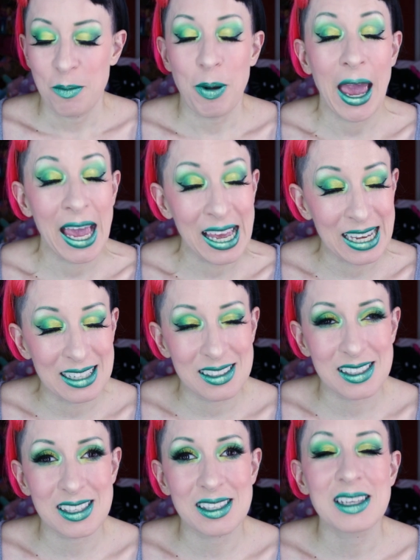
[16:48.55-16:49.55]

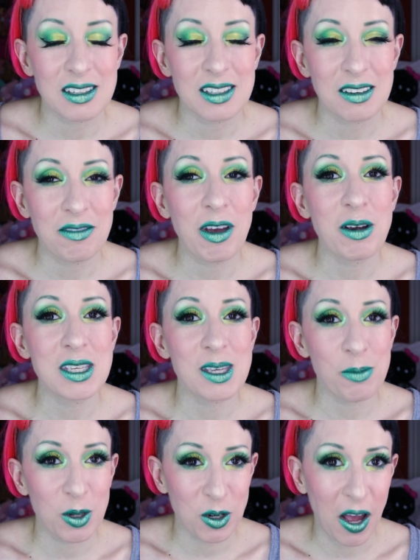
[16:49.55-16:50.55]
pants very
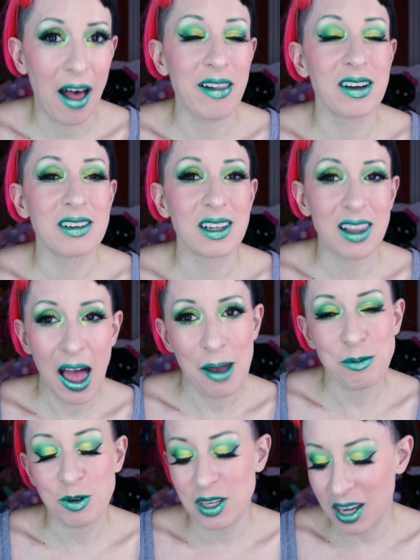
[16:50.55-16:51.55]
similar color, the
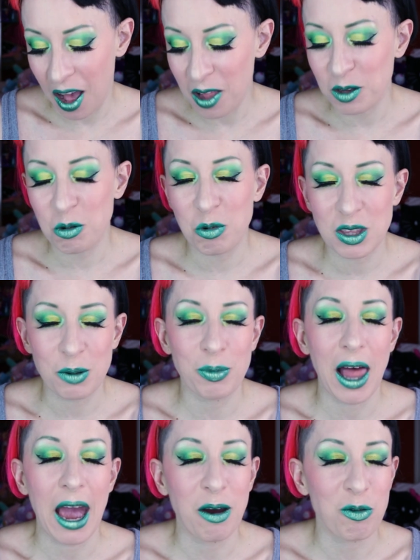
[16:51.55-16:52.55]
lime green color with the
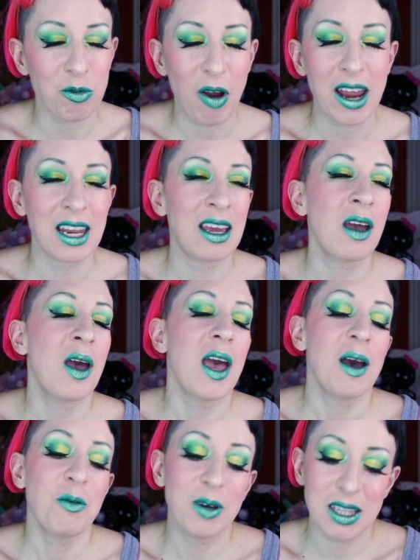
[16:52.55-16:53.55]
black writing,
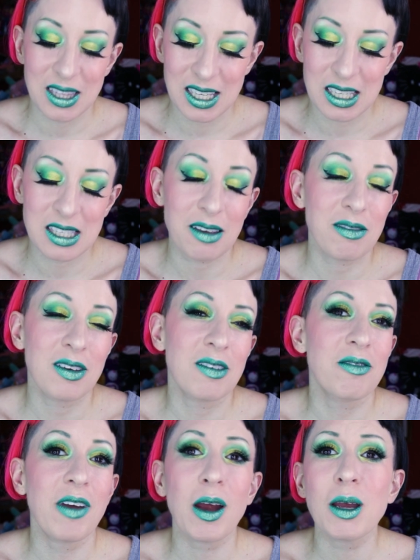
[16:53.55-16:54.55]
with these
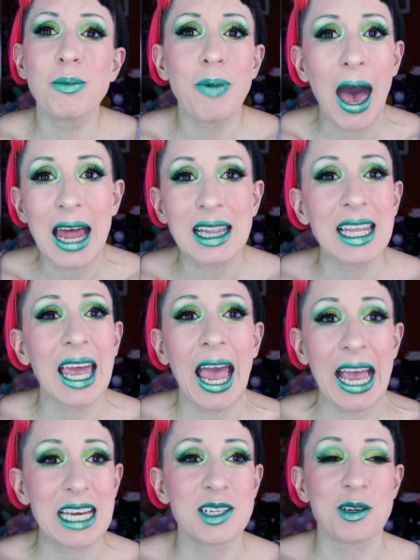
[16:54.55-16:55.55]
very badly
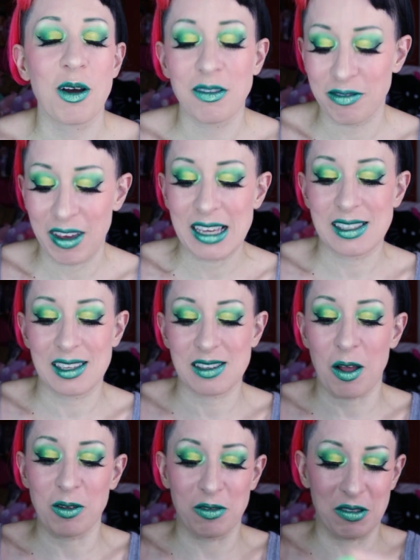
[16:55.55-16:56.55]
hand-drawn faces
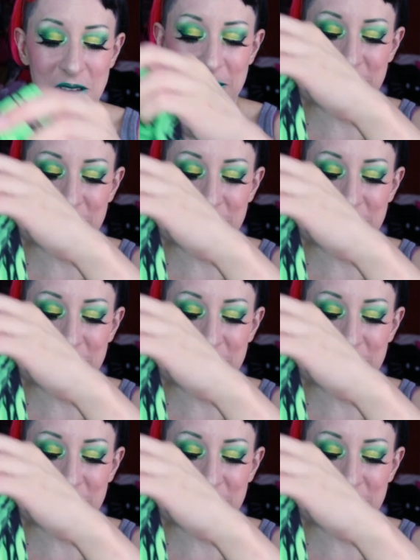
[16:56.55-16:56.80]
all over it.